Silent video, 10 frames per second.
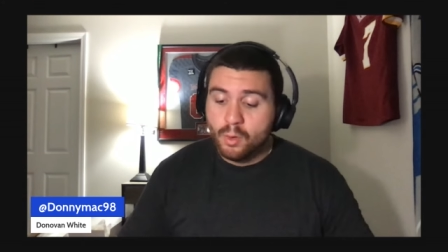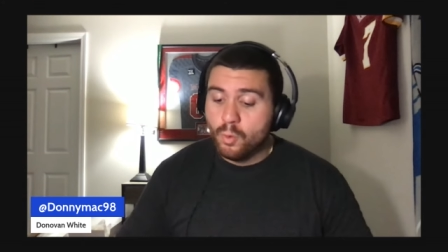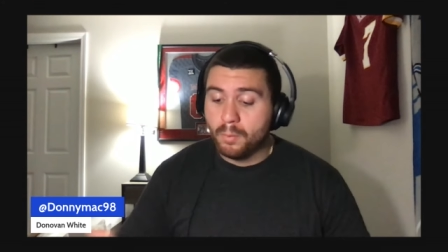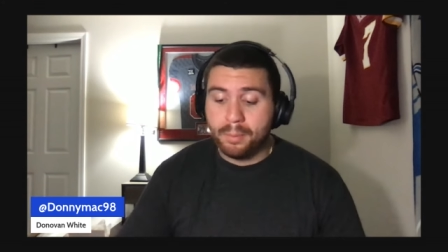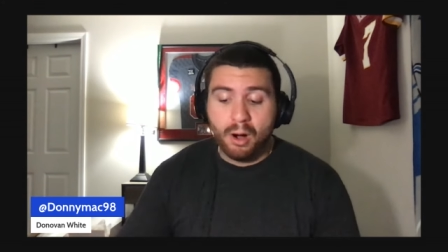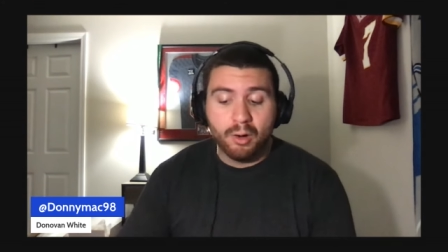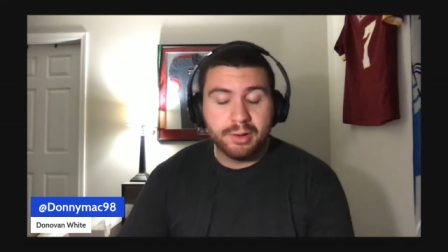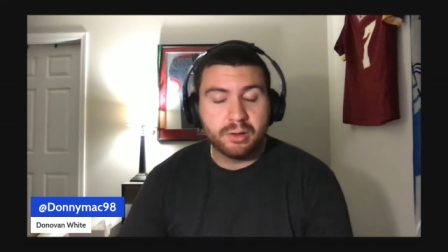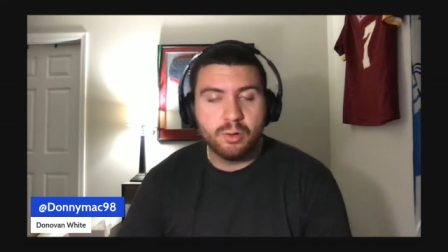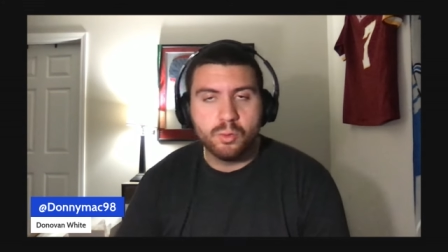Will
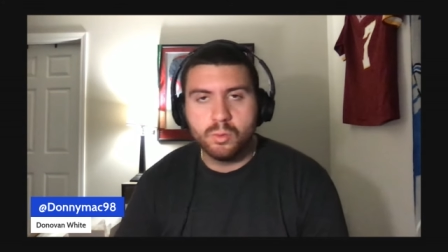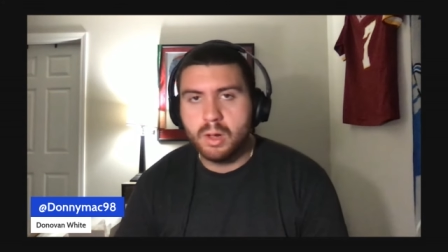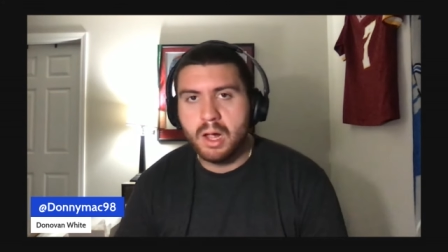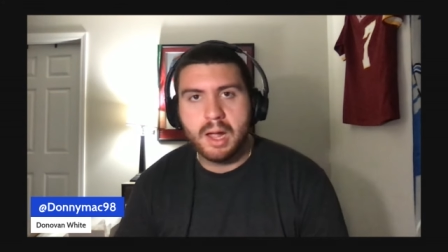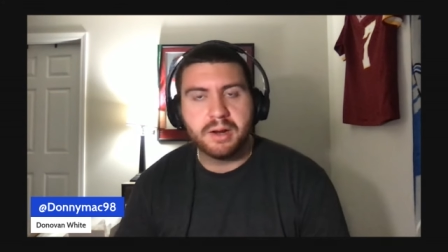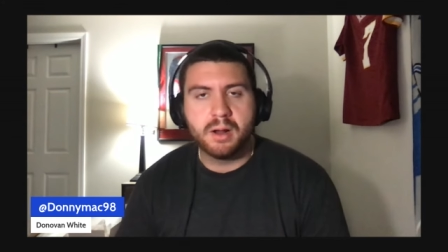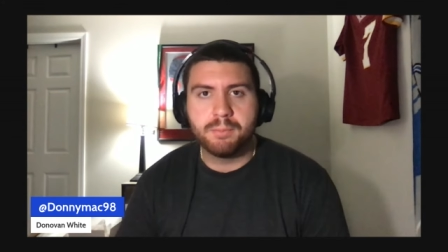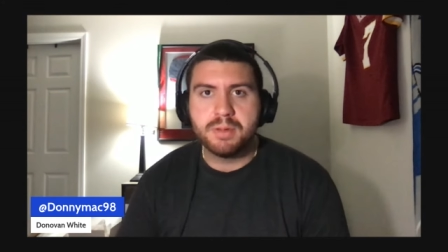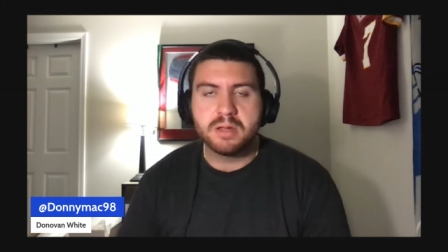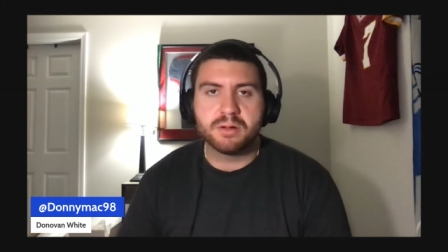Pauling, who ended
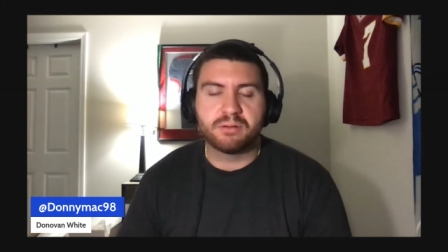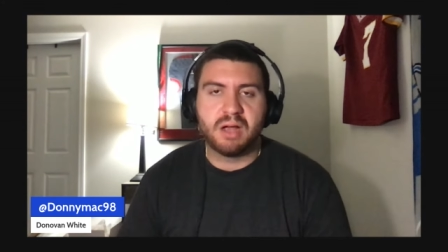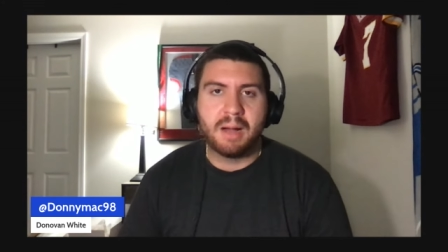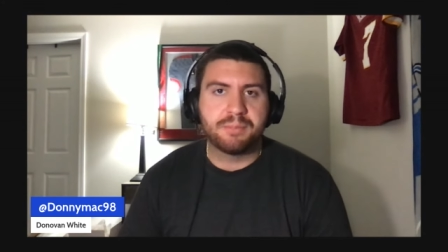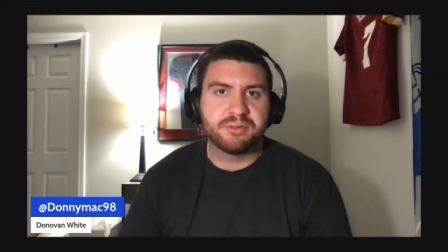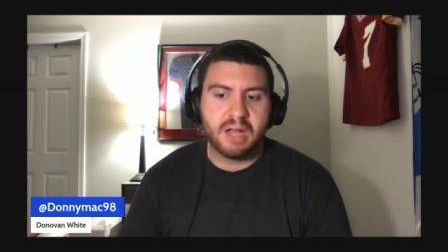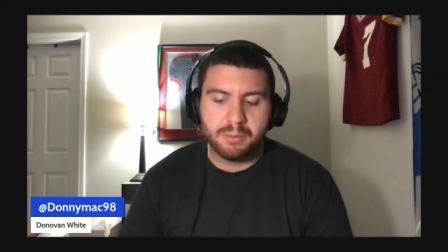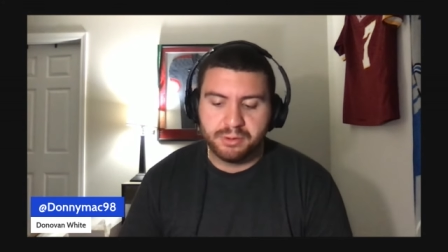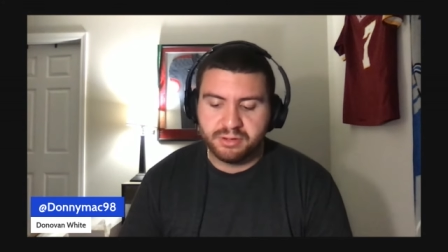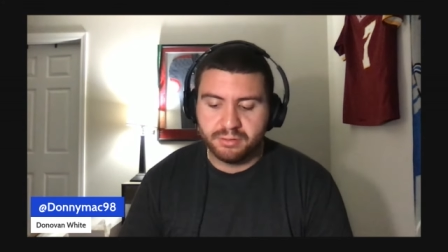up being their top slot
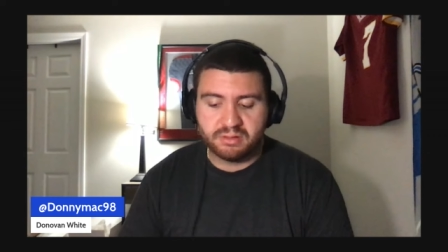receiver,